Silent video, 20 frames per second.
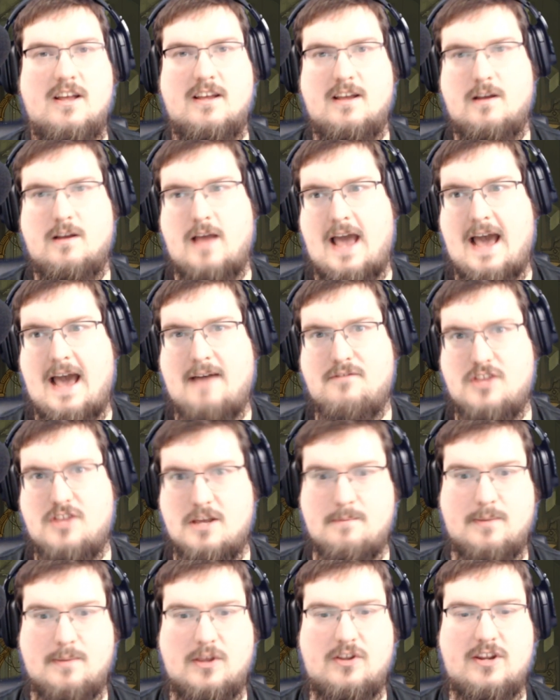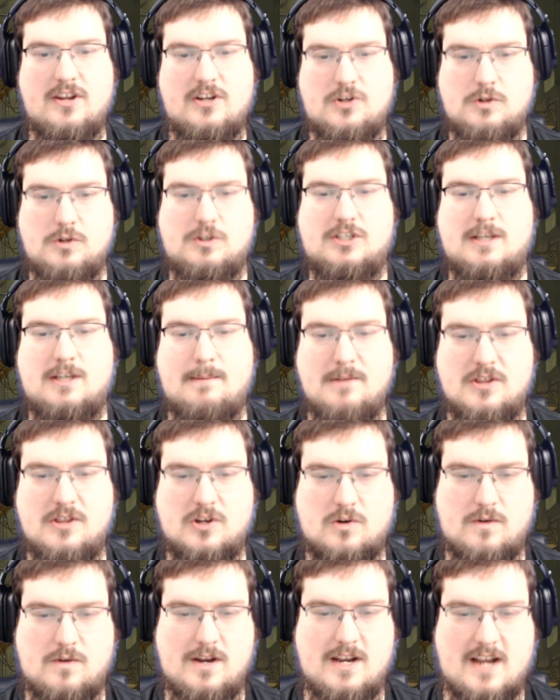have the ability to summon the
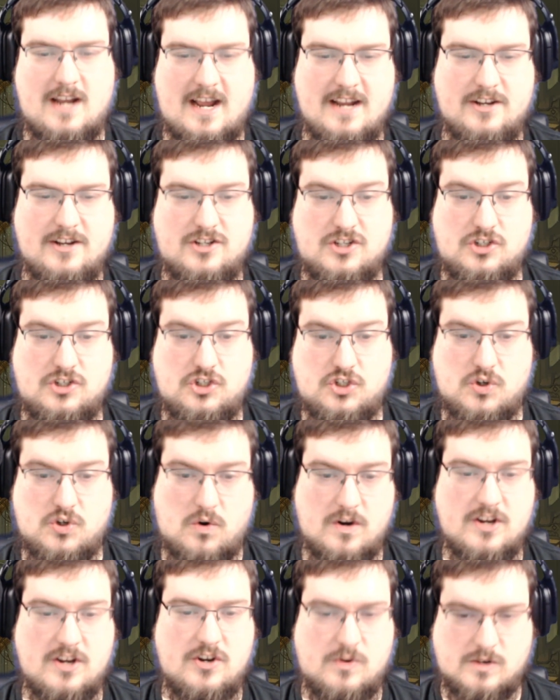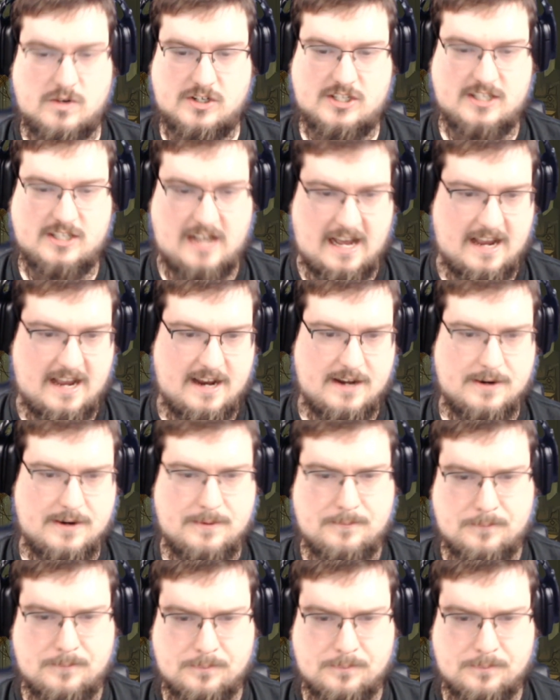Green Knight to join your side.